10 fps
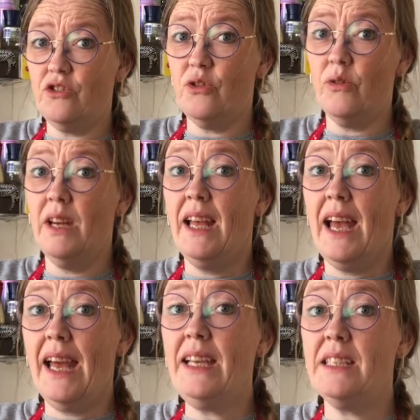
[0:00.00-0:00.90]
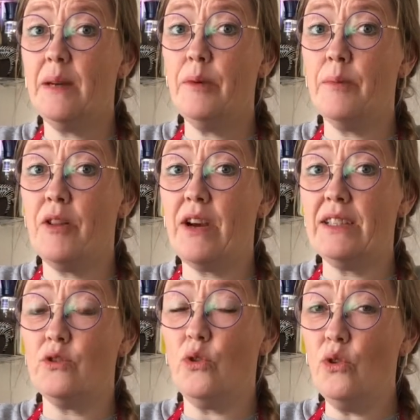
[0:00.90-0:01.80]
So anytime your mother
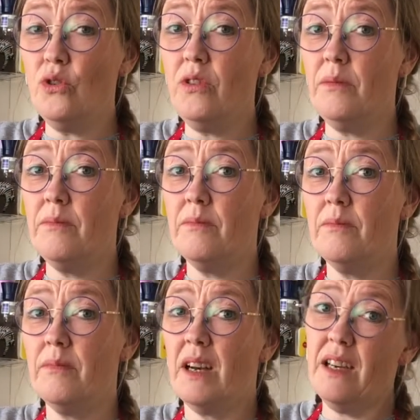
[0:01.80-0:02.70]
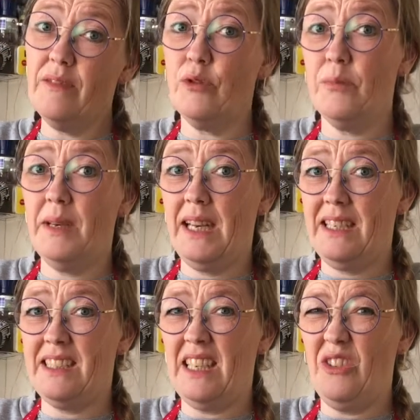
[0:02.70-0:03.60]
has old
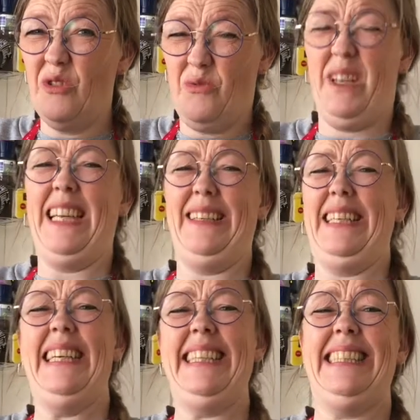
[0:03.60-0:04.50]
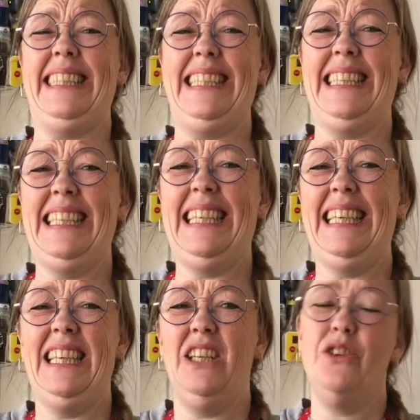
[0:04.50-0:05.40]
bananas that you don't want to eat,
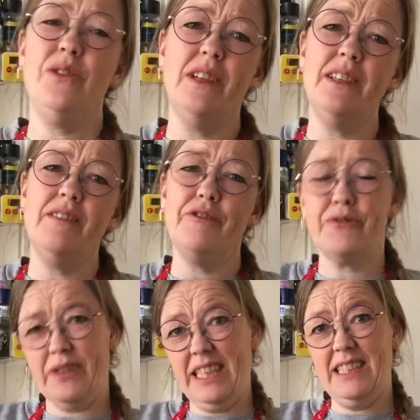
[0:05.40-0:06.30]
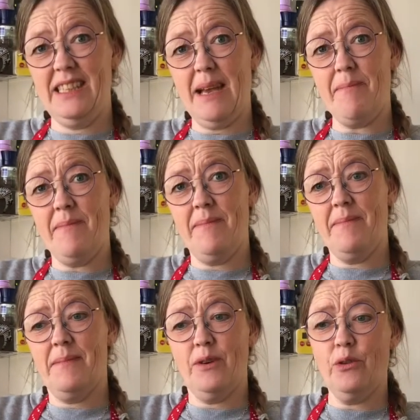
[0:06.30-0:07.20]
you can freeze them,
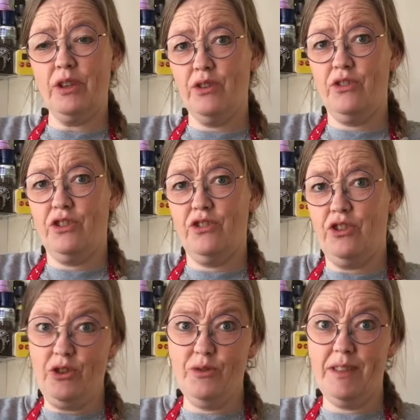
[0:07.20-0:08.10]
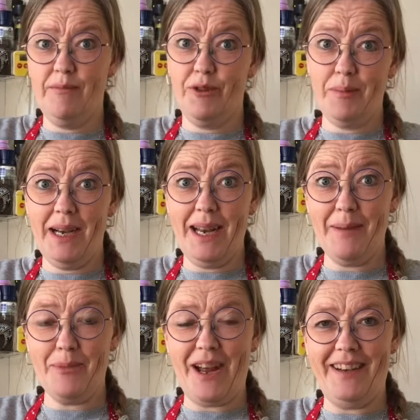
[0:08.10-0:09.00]
or you can just use them for banana
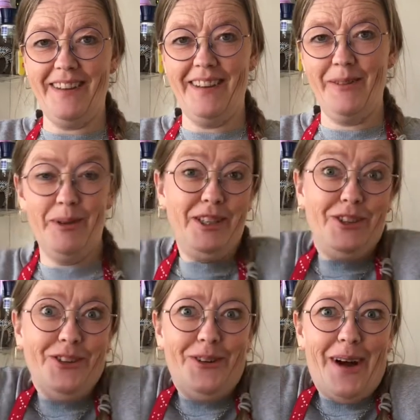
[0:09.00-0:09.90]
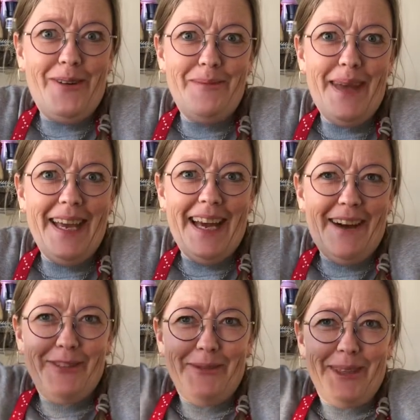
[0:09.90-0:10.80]
bread, which you'll know how to make
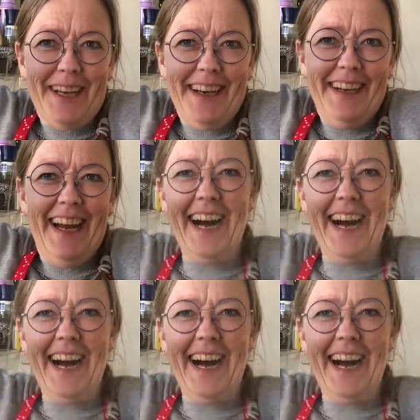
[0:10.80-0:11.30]
after we're done.